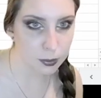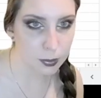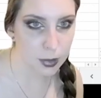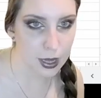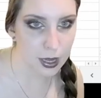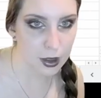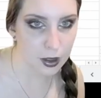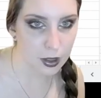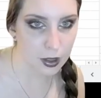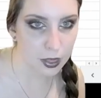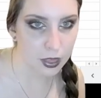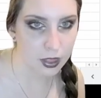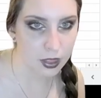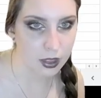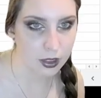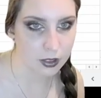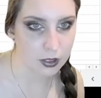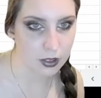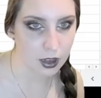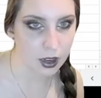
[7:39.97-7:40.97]
make
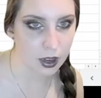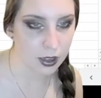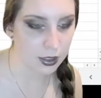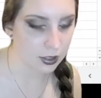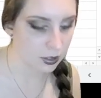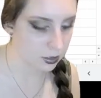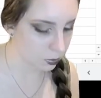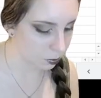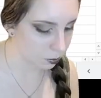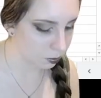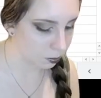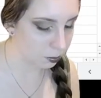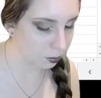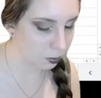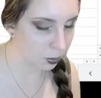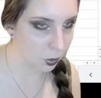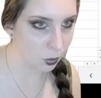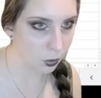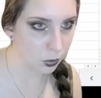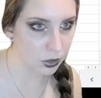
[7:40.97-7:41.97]
these guys
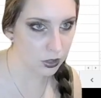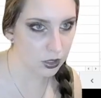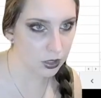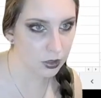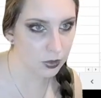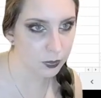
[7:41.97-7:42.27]
bold.